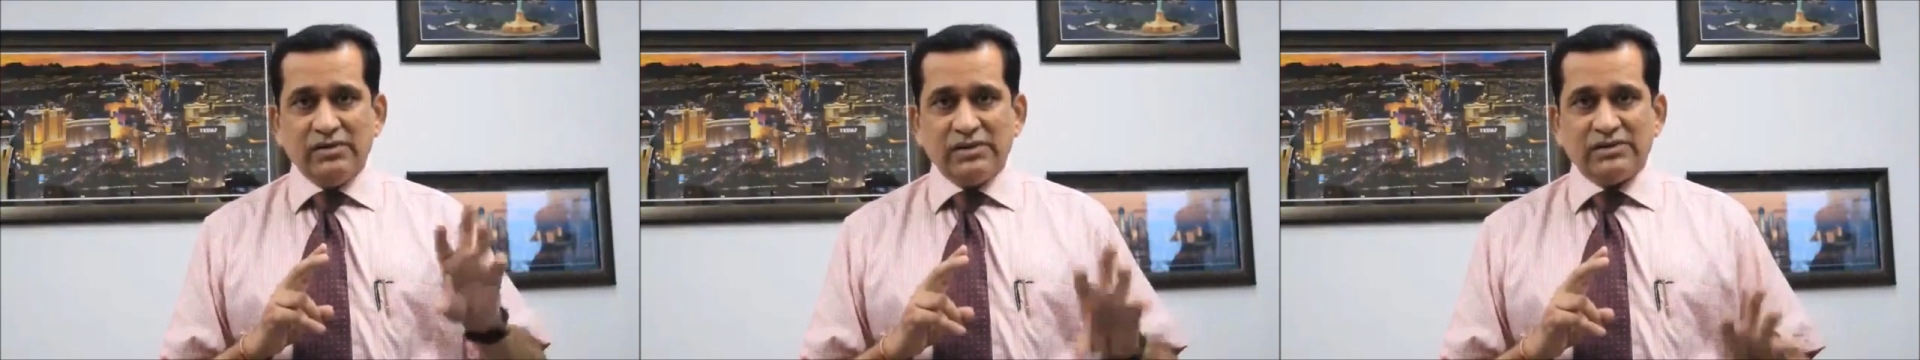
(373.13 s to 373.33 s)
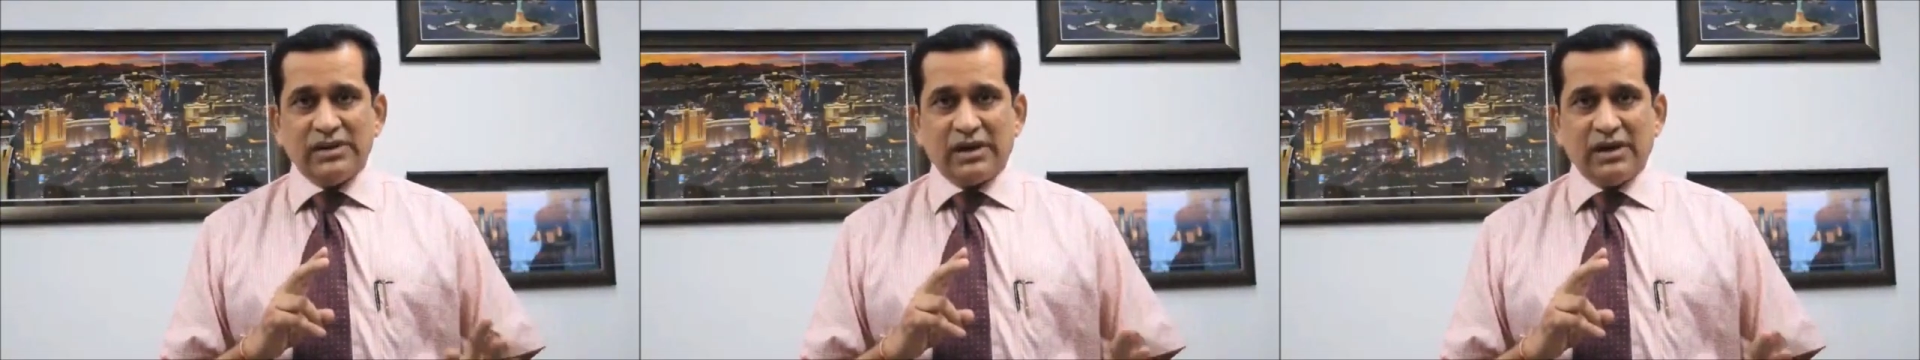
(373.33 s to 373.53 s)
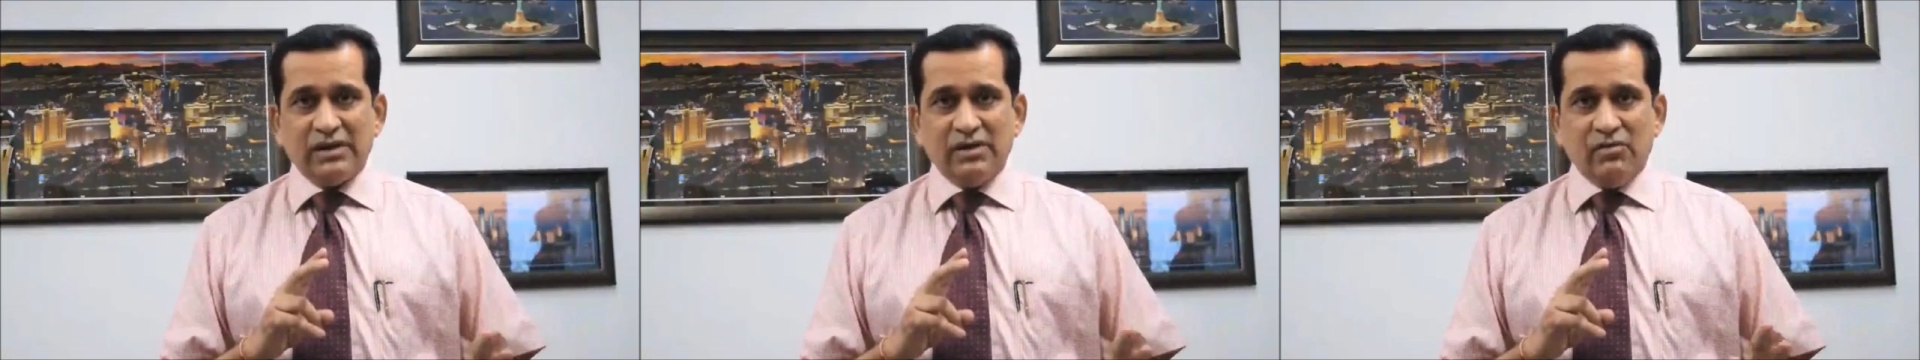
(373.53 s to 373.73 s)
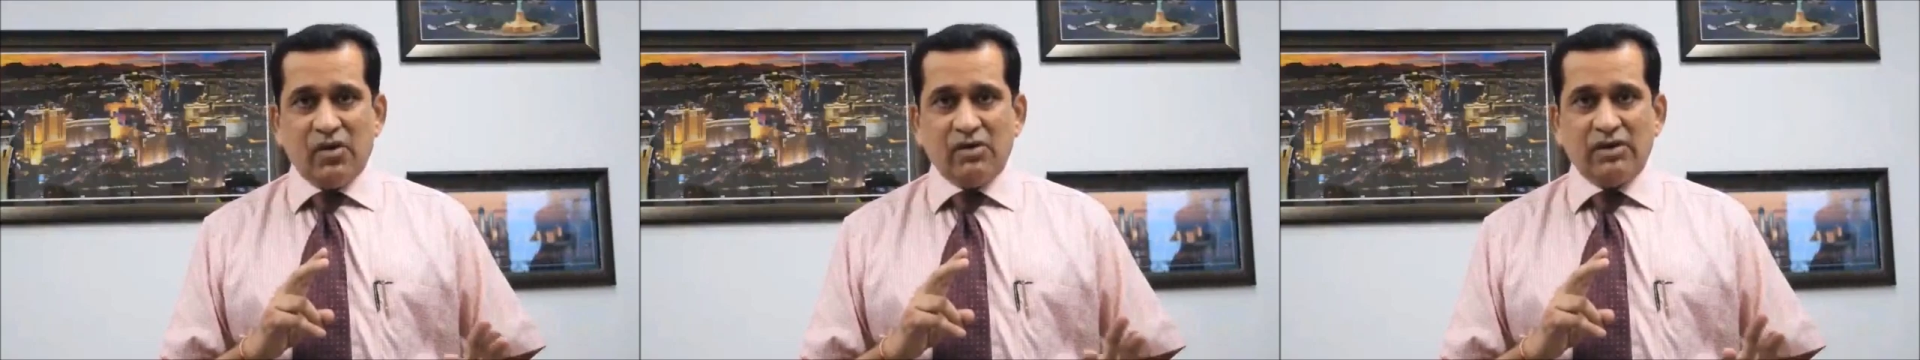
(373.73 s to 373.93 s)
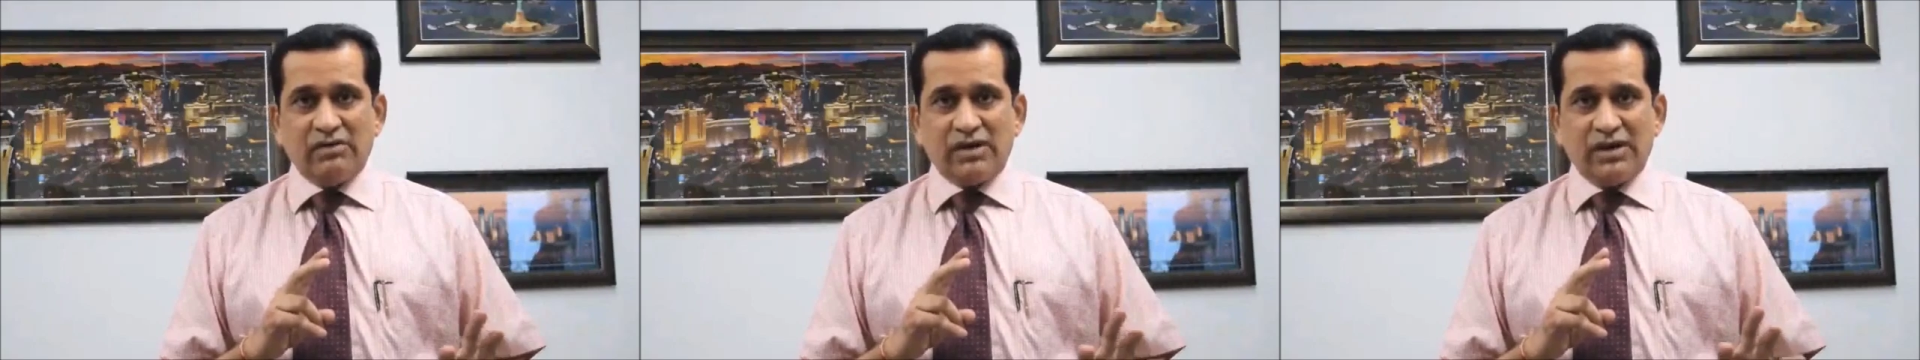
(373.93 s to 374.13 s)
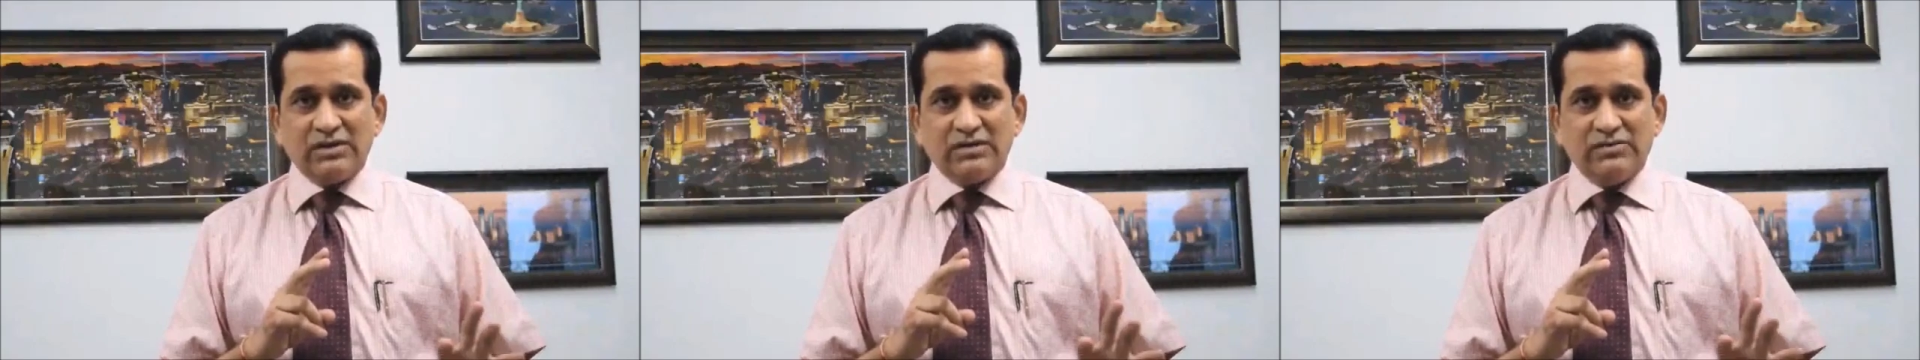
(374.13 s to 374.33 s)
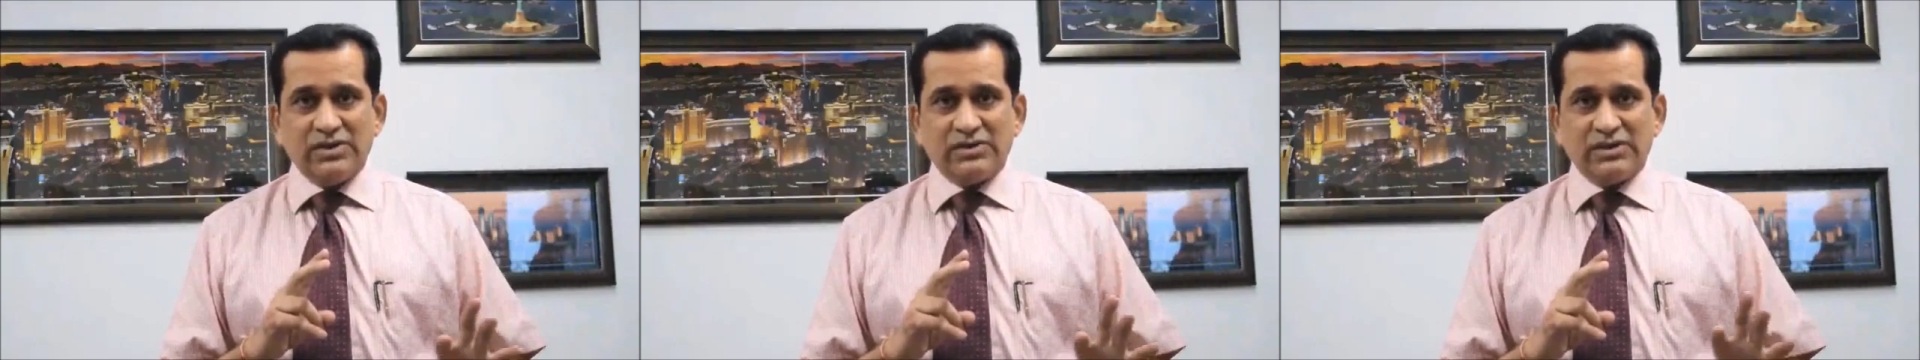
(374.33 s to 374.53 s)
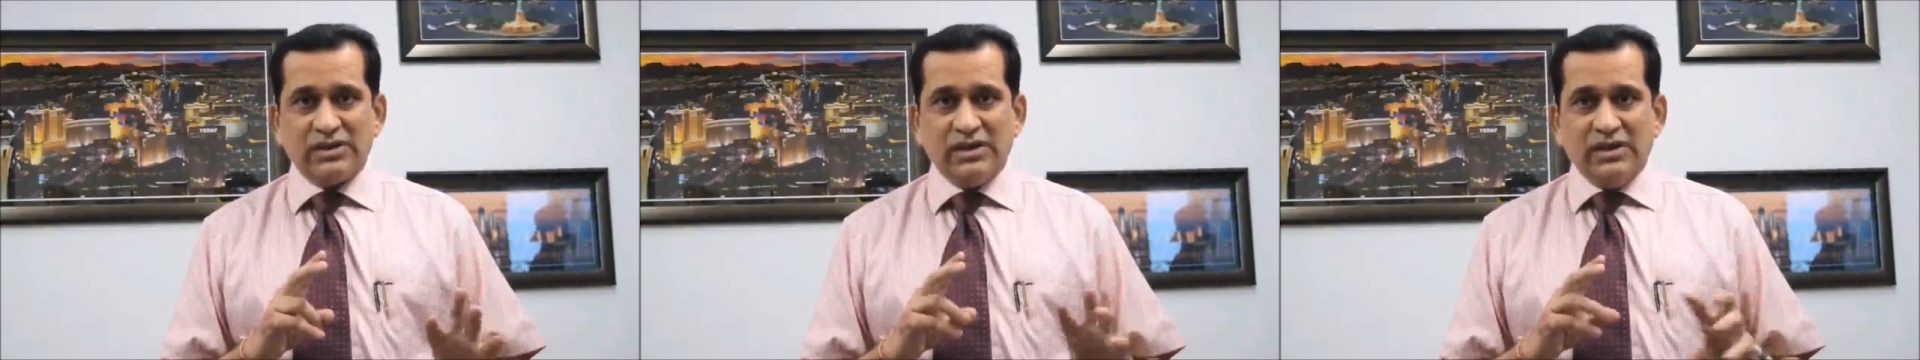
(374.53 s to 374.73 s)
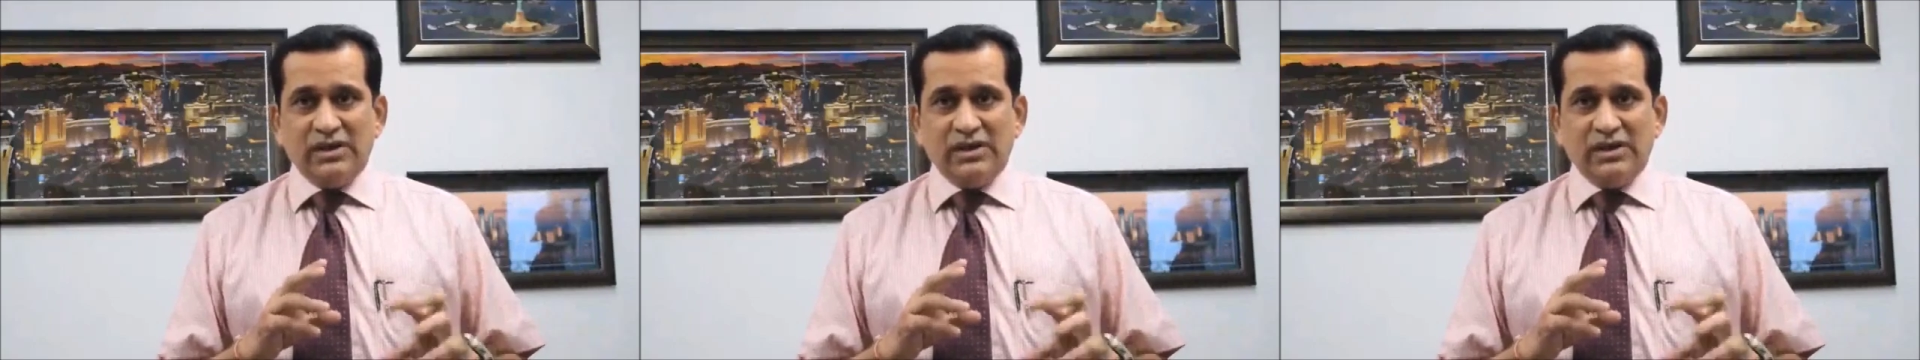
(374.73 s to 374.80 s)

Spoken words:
the second is the mode of transmission.